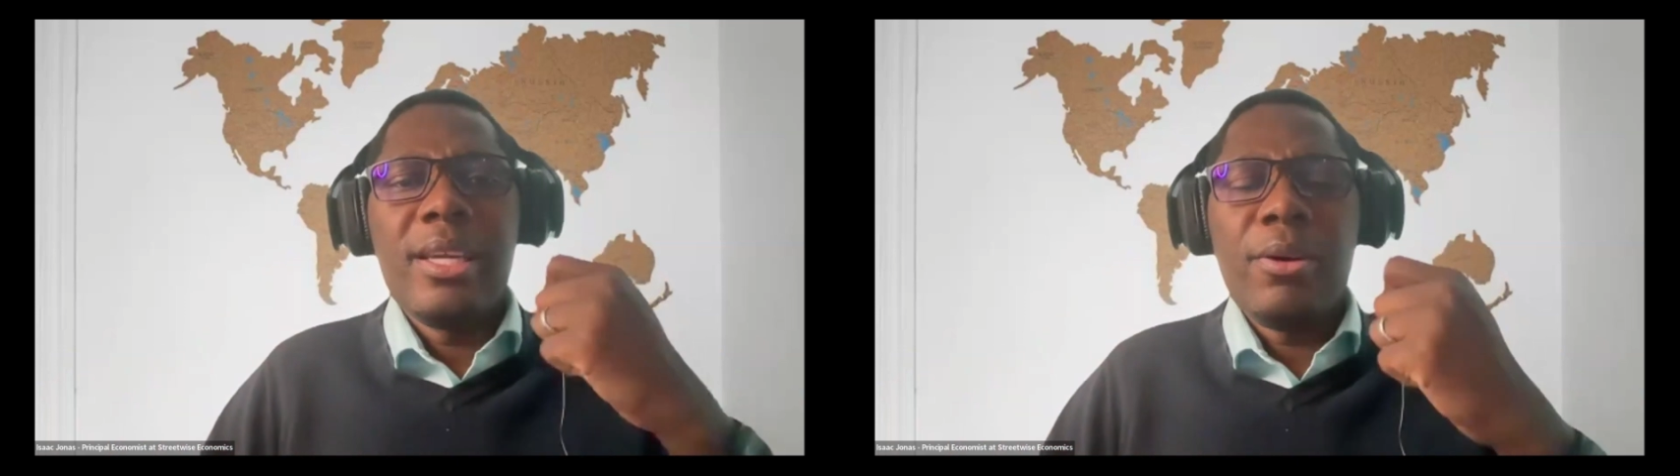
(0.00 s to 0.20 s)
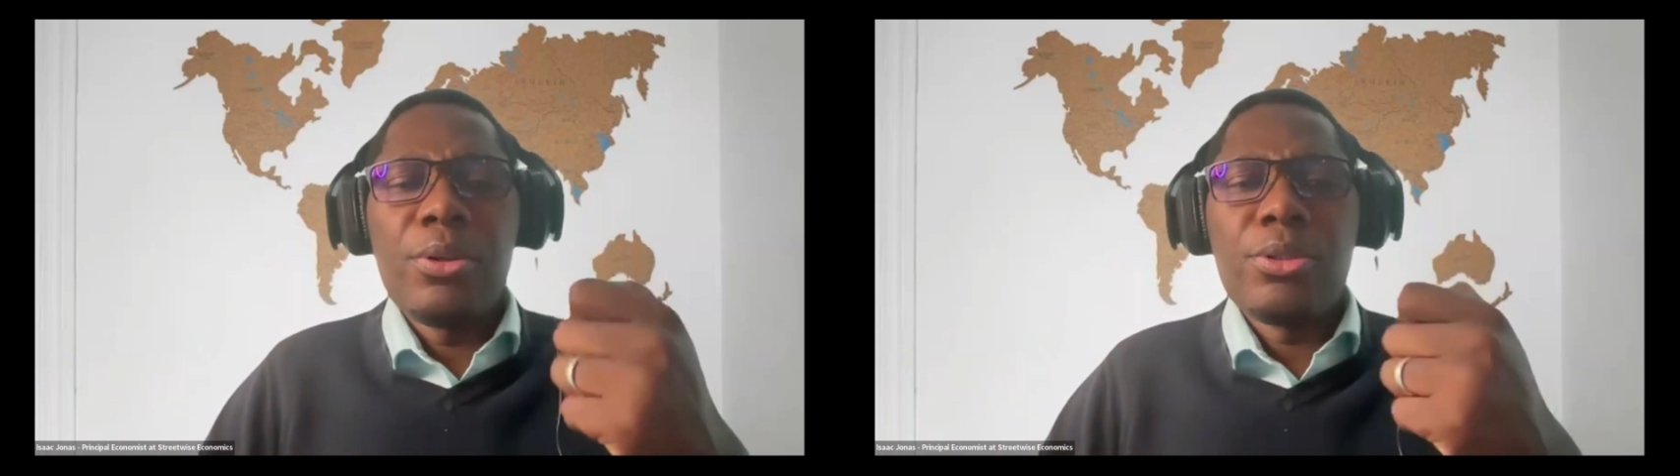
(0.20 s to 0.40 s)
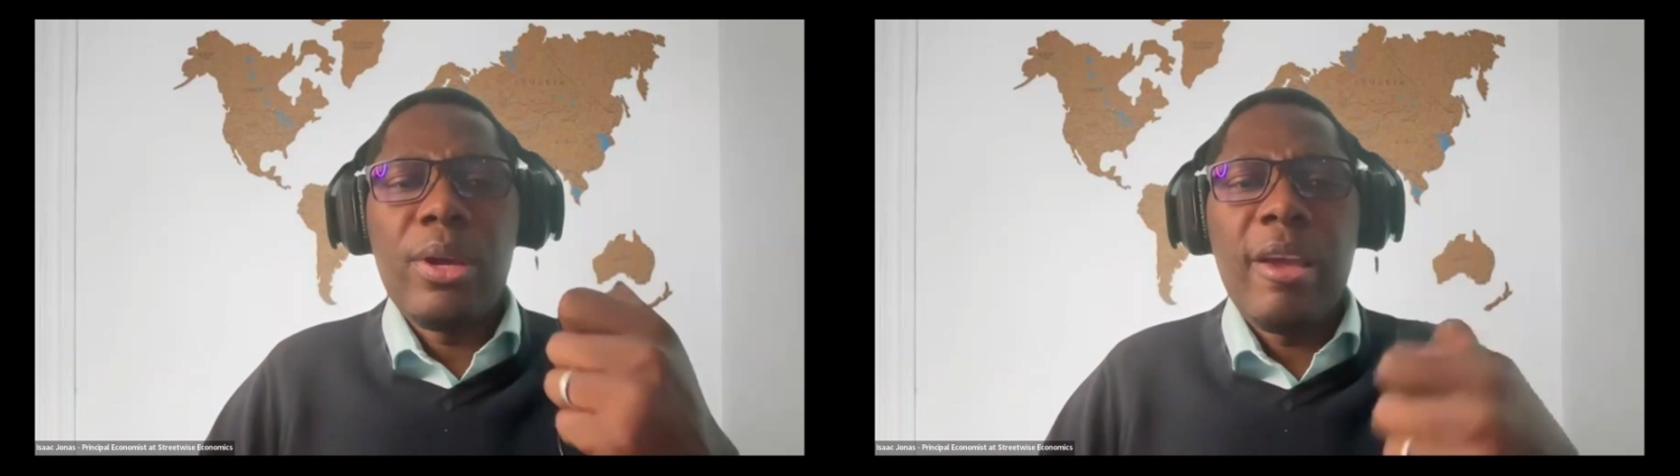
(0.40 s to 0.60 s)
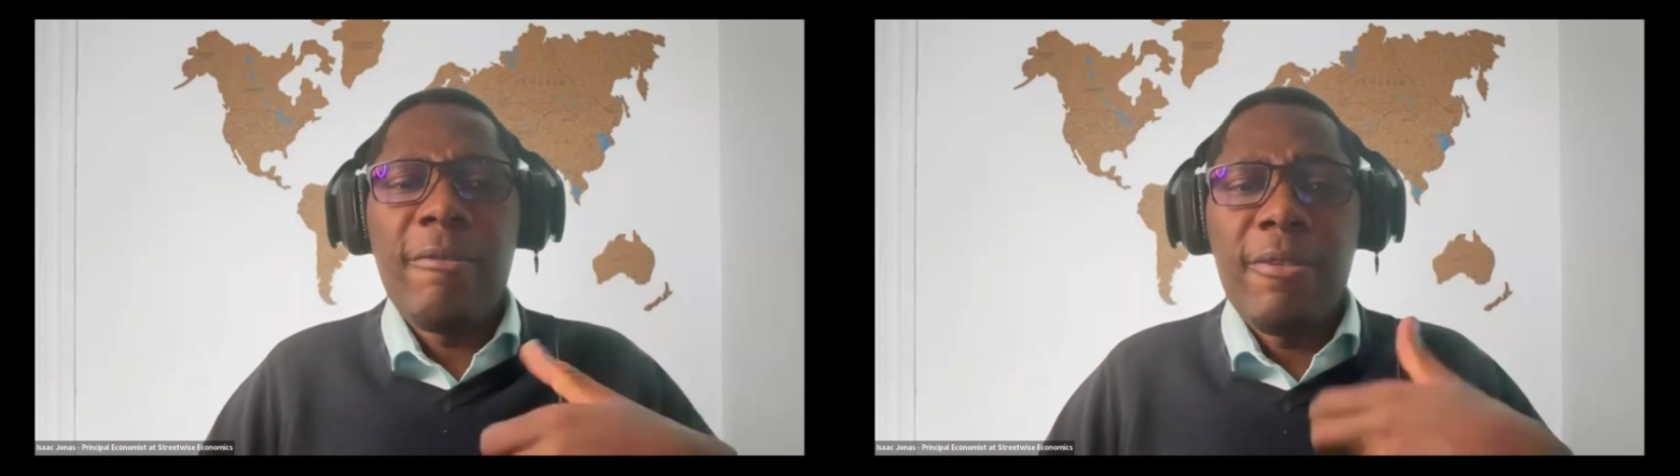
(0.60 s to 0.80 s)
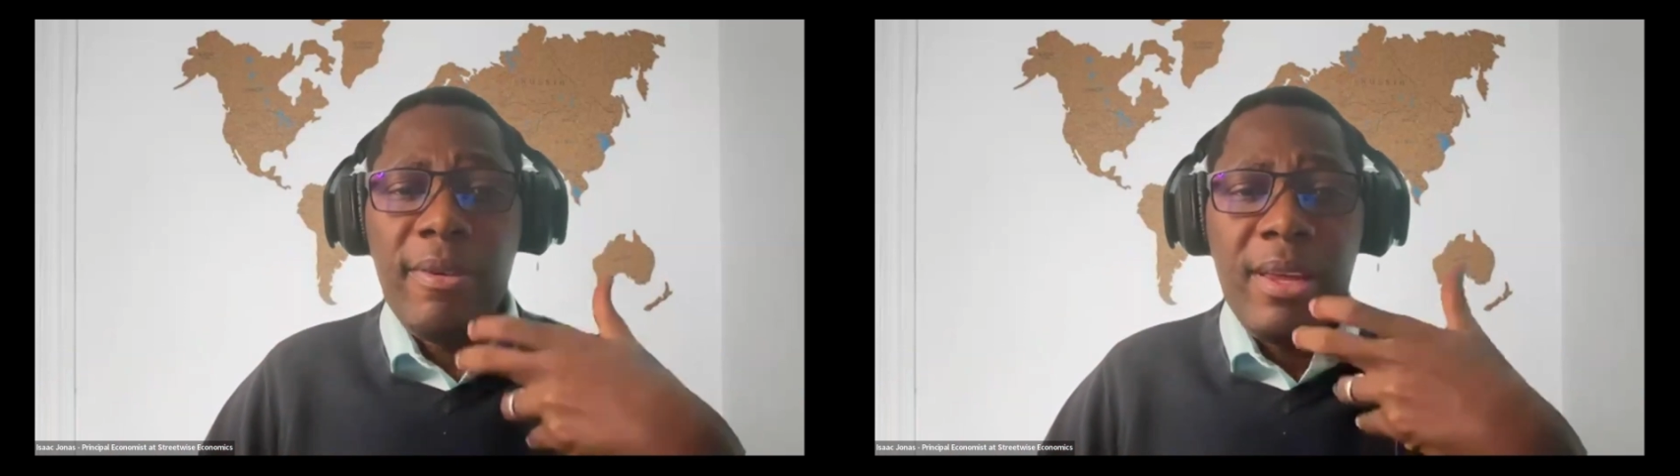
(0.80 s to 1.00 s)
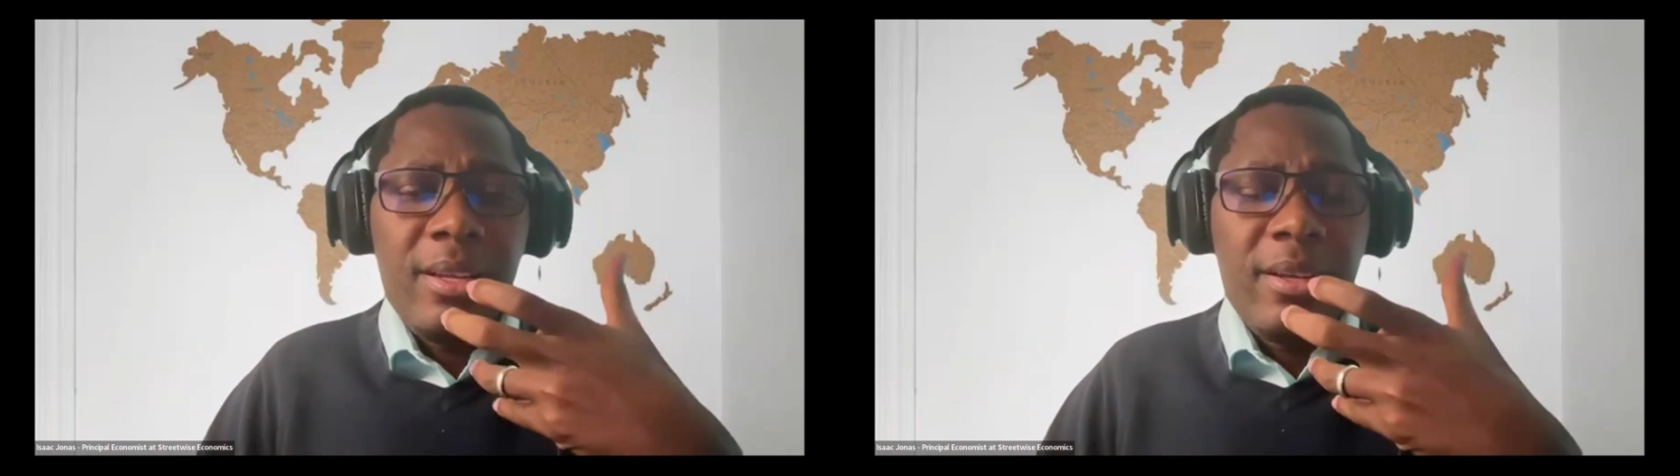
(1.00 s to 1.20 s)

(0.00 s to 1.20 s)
They also have